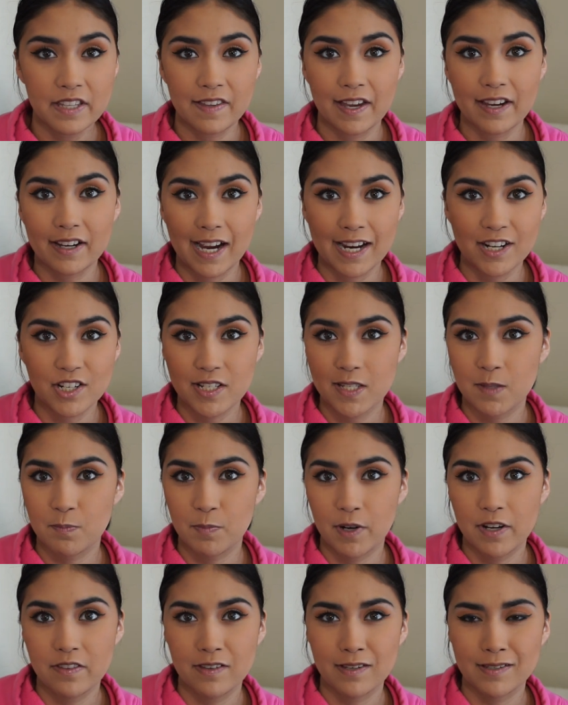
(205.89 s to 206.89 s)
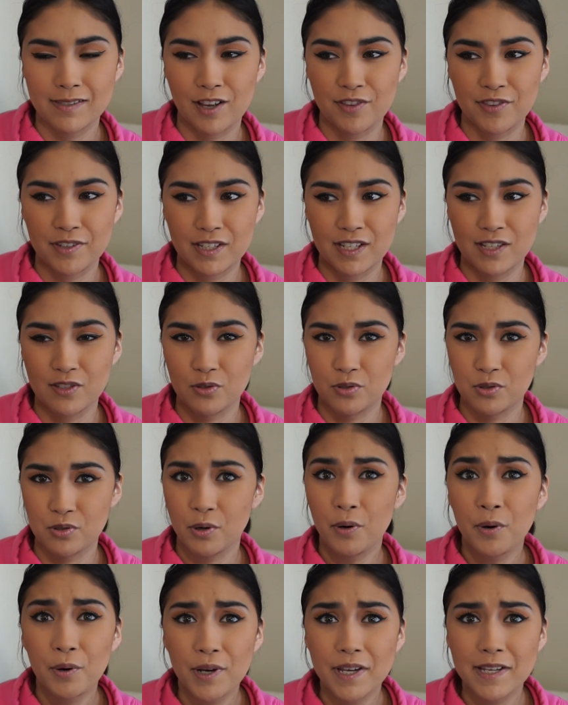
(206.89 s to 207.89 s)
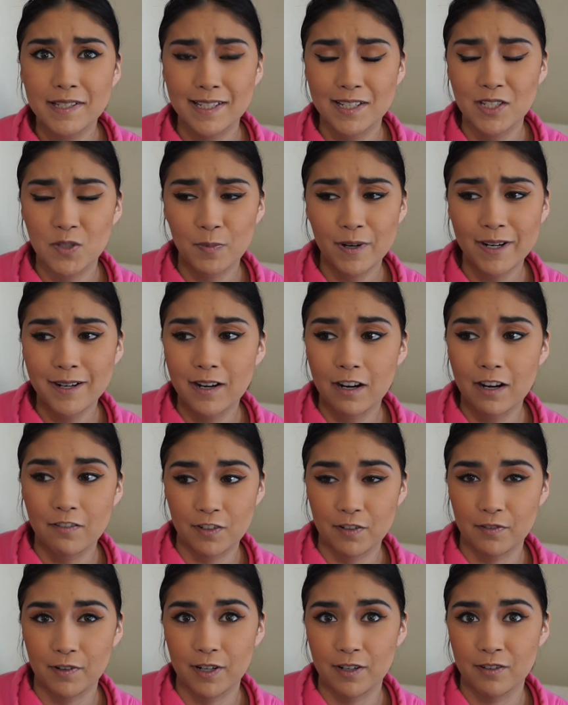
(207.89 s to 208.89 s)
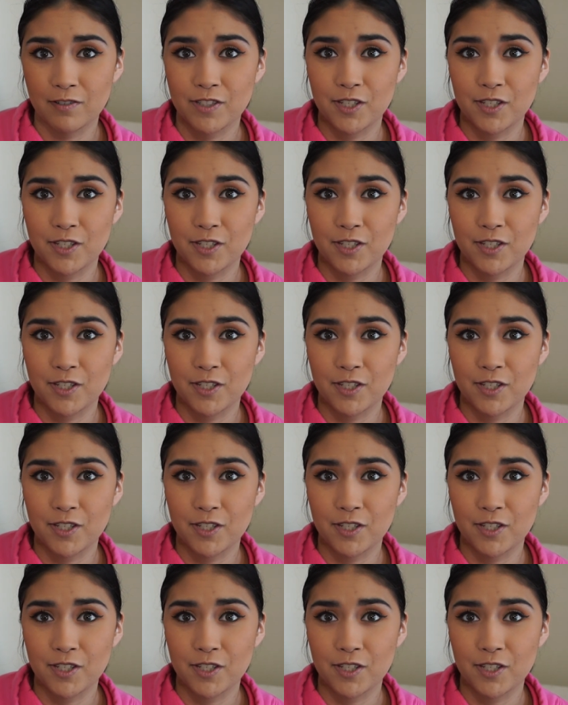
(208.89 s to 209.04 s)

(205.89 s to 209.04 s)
Like I just spray this on the kids' toys, I spray it everywhere.